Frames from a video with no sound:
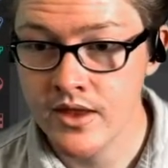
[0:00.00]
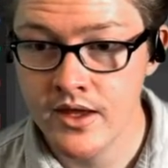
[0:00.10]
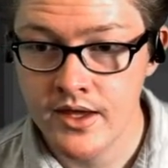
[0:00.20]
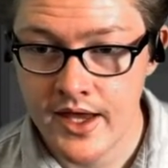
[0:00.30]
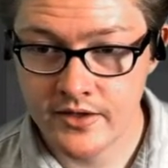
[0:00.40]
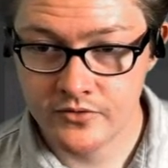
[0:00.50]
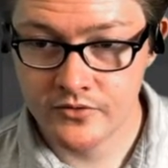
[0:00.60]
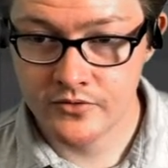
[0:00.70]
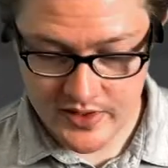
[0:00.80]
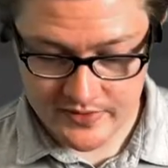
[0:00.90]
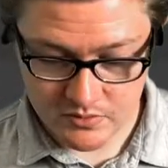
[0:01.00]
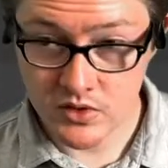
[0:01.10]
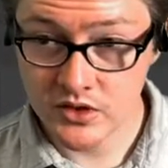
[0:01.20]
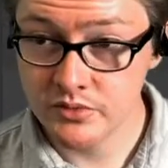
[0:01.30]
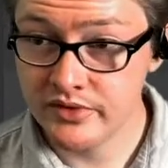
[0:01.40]
And of course we have to
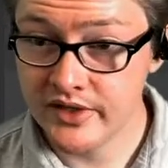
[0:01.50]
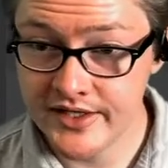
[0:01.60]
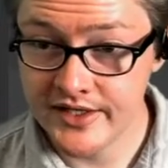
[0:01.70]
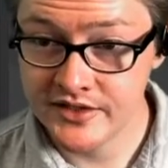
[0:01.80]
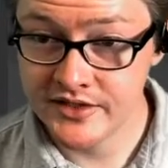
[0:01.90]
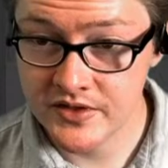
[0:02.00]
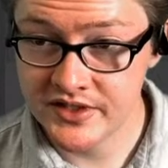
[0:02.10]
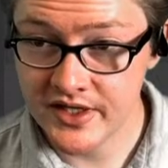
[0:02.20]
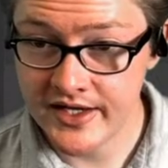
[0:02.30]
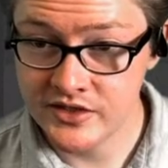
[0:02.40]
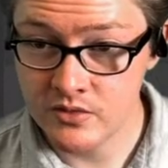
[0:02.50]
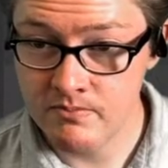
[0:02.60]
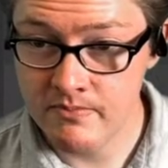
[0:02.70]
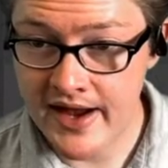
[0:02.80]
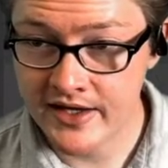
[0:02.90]
multiply it so that the sides are
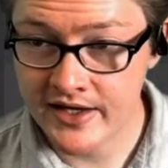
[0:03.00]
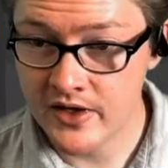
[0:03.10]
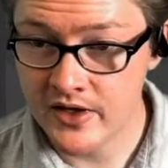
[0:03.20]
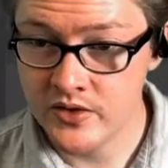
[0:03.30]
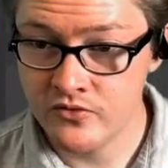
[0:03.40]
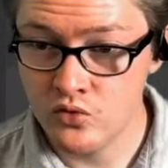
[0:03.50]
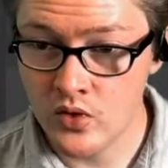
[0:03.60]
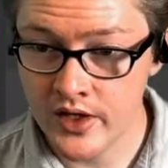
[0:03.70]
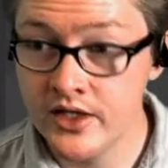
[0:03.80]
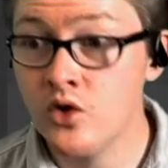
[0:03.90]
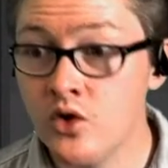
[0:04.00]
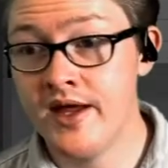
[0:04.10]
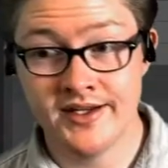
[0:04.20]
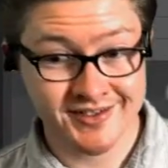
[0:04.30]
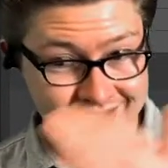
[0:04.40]
back at a value of 1, or that
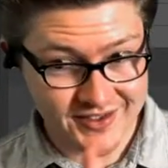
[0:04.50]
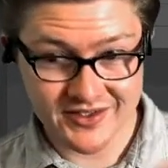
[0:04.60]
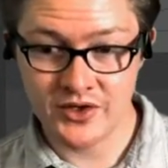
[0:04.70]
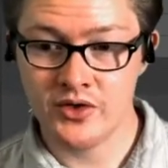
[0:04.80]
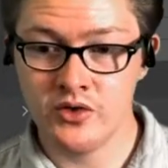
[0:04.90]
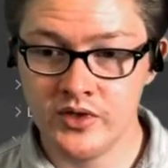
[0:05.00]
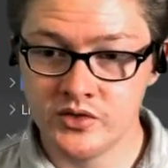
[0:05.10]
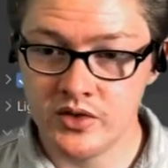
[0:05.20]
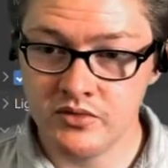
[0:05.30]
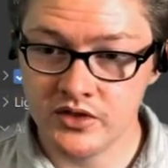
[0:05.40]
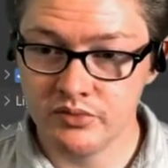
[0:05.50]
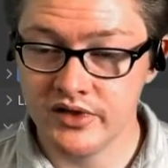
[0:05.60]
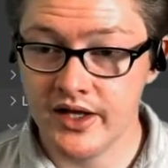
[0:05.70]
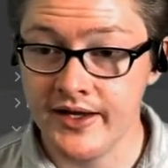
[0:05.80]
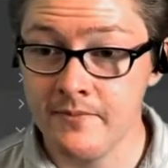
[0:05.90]
is 0 once we multiply it.